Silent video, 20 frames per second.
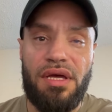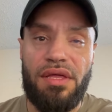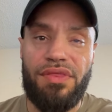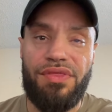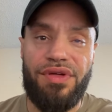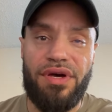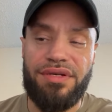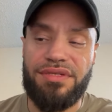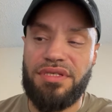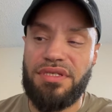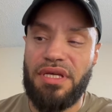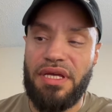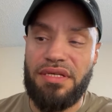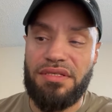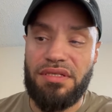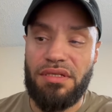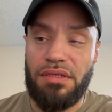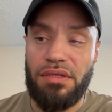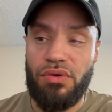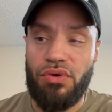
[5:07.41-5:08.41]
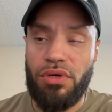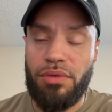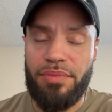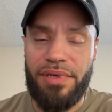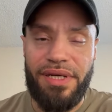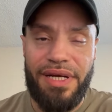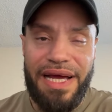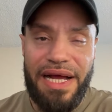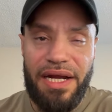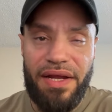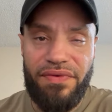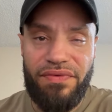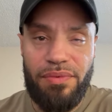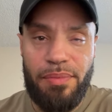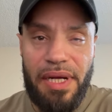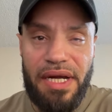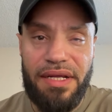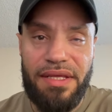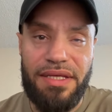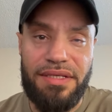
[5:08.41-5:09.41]
thus says the Lord. But not
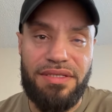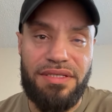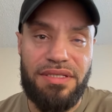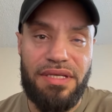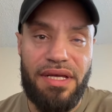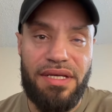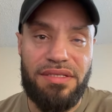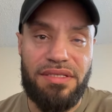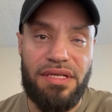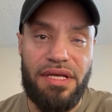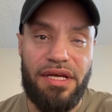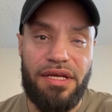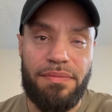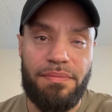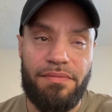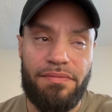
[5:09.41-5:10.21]
everybody that says that